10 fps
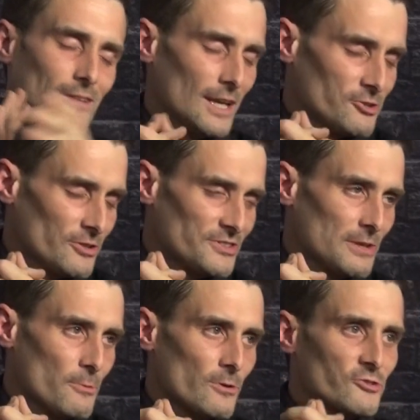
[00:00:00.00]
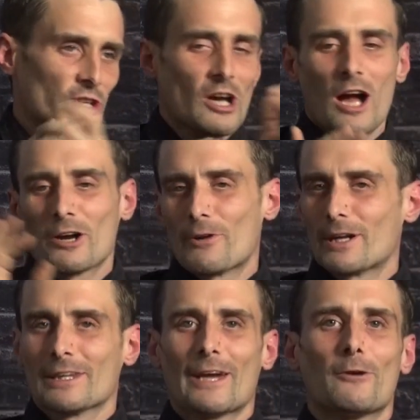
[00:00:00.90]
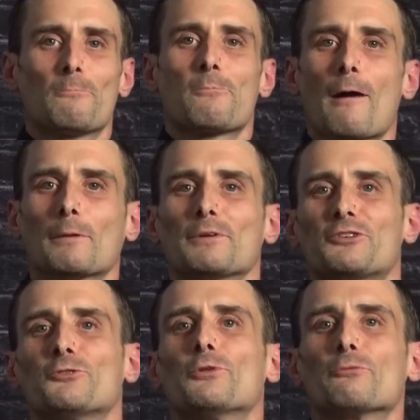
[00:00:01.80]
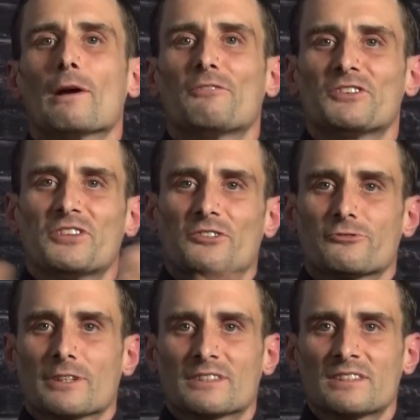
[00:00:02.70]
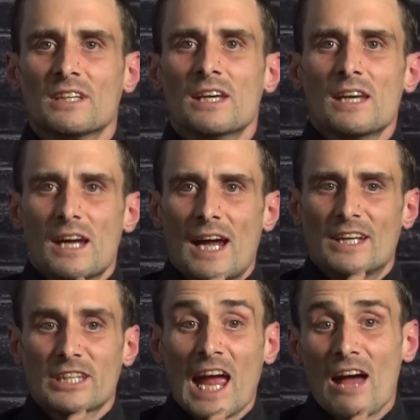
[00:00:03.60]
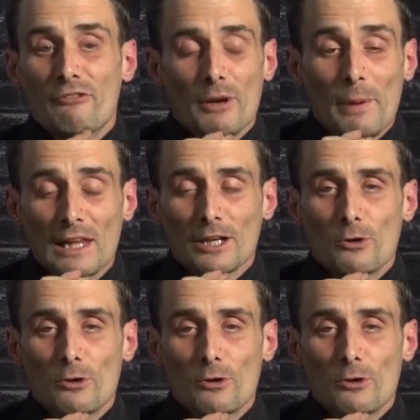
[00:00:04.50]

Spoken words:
shouldn't say more. Chicago and Atlanta are probably two of the roughest districts. And to have an appellate